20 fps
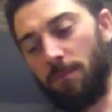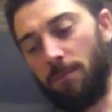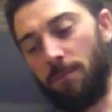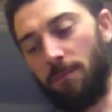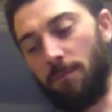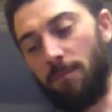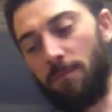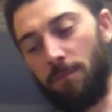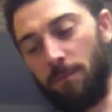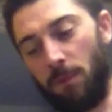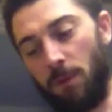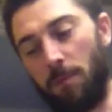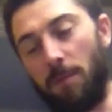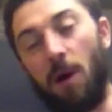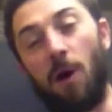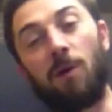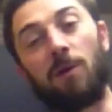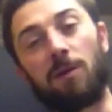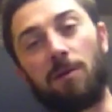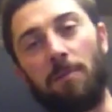the
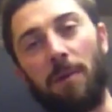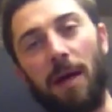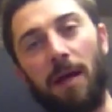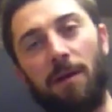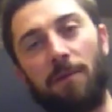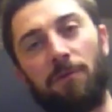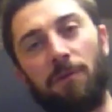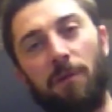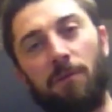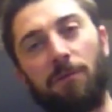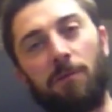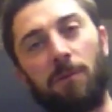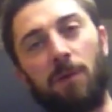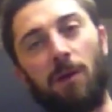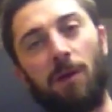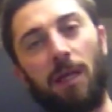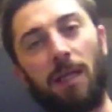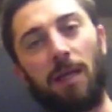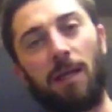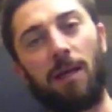most benefit from
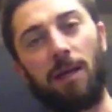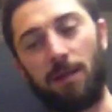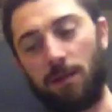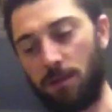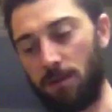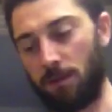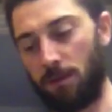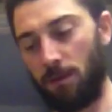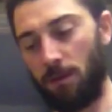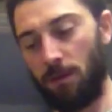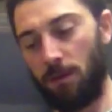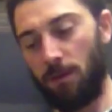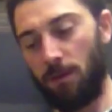doing this